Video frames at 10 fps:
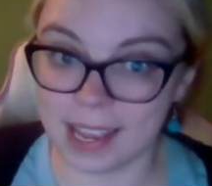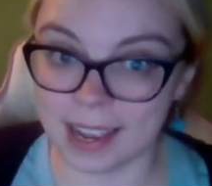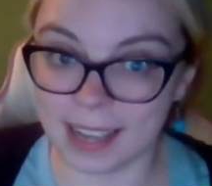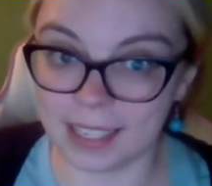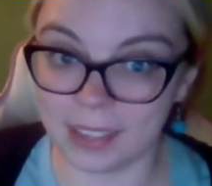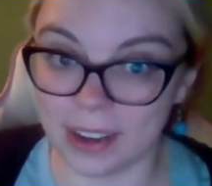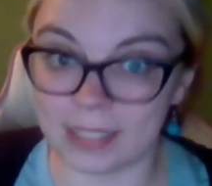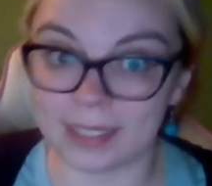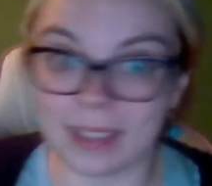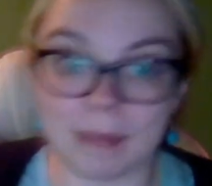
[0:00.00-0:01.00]
I
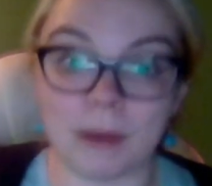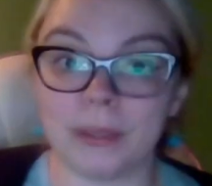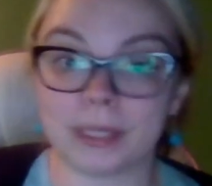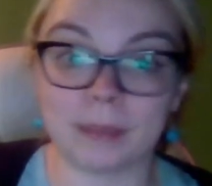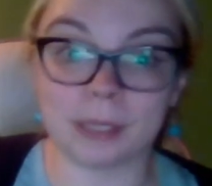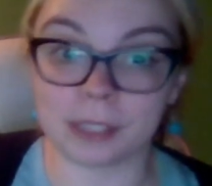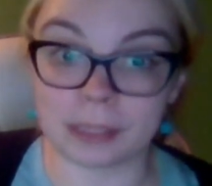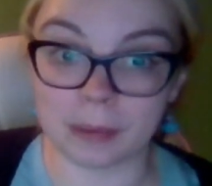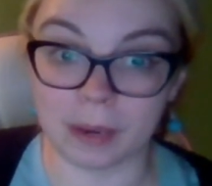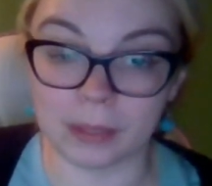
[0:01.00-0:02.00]
digress. I'm always going to be
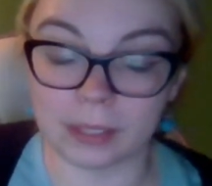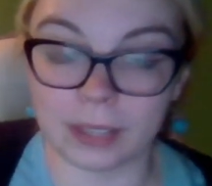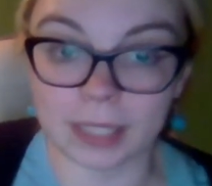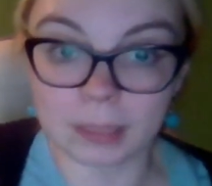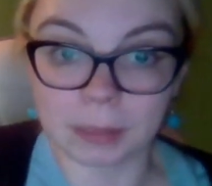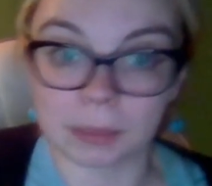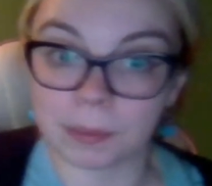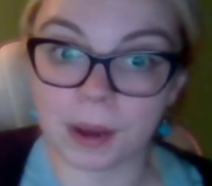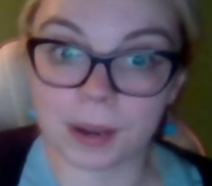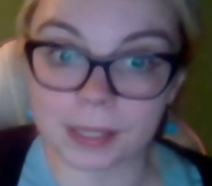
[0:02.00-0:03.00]
transparent with you guys about the
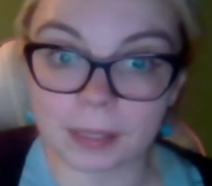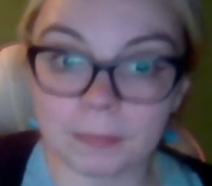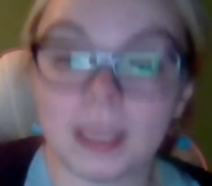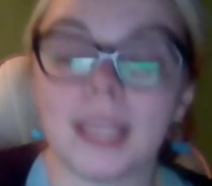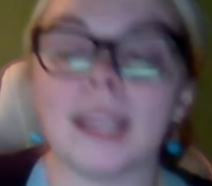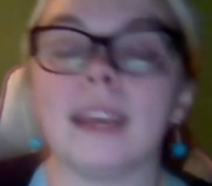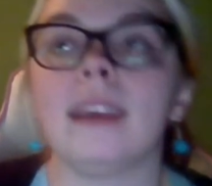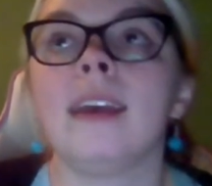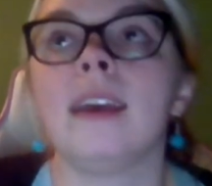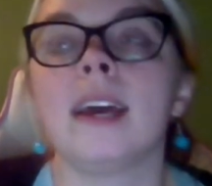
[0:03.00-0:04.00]
progress I'm making,
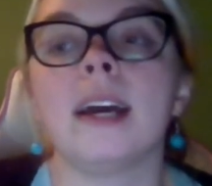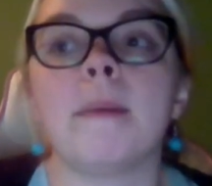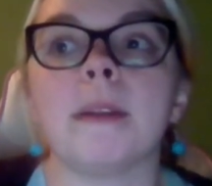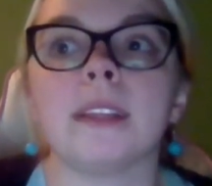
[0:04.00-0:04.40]
about the